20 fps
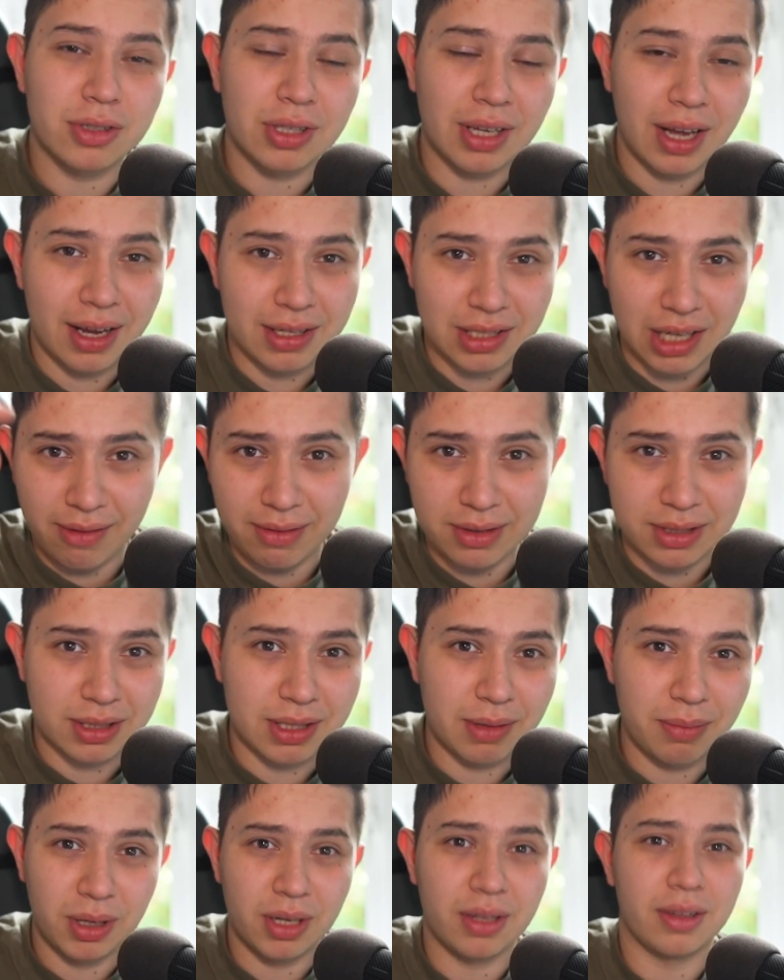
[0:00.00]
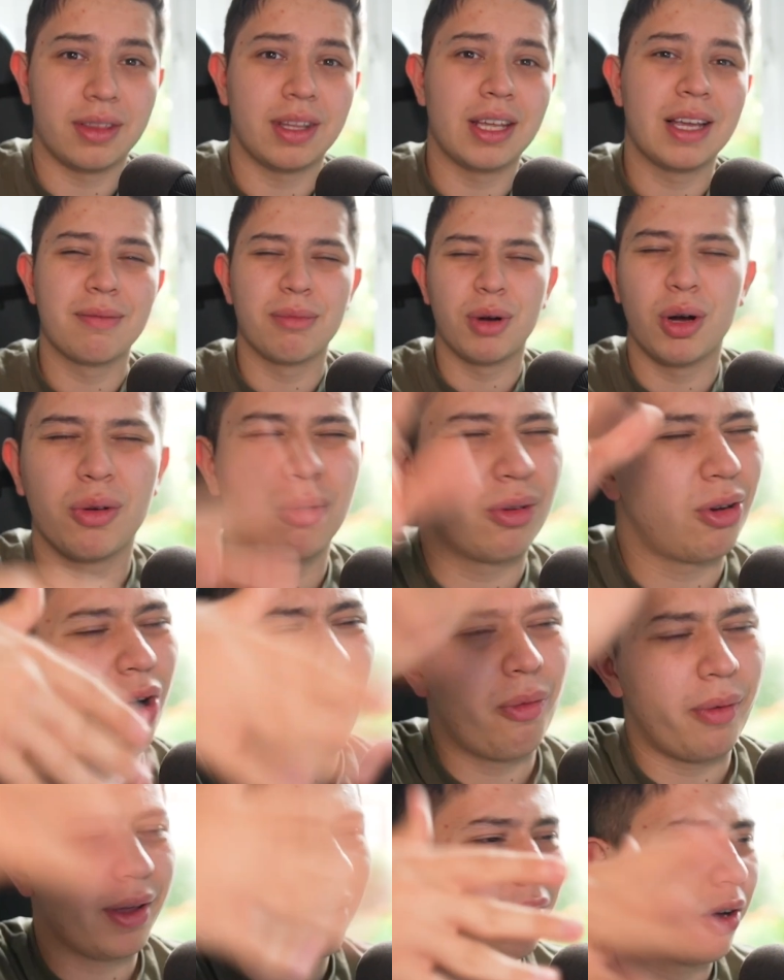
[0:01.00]
you guys have a similar thing, but
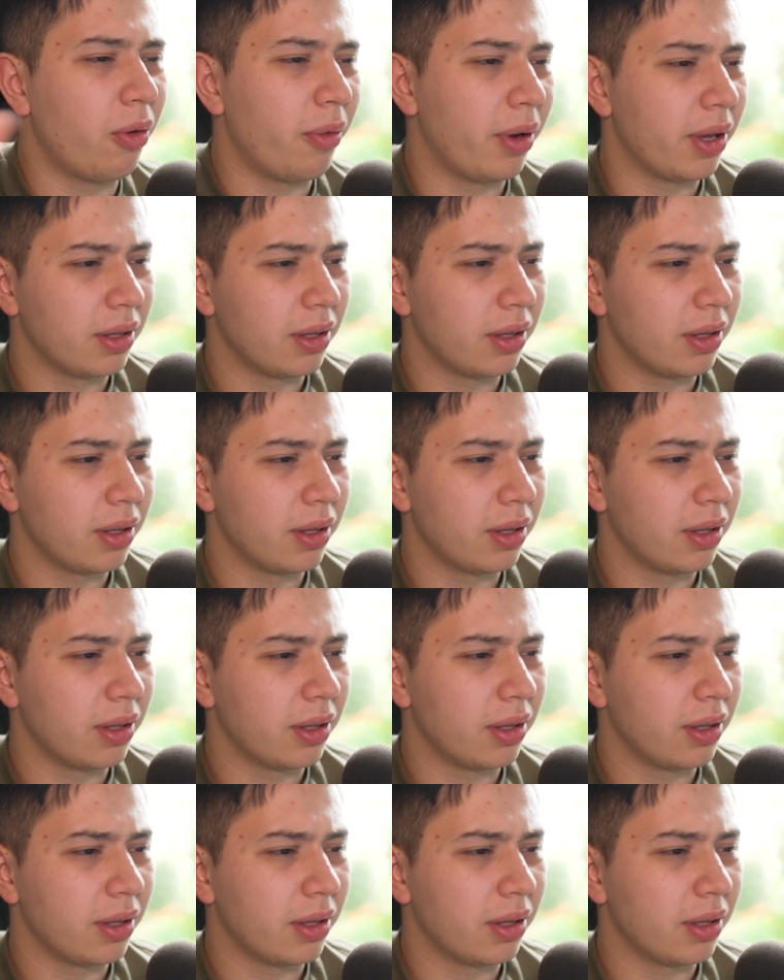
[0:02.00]
go away, go away.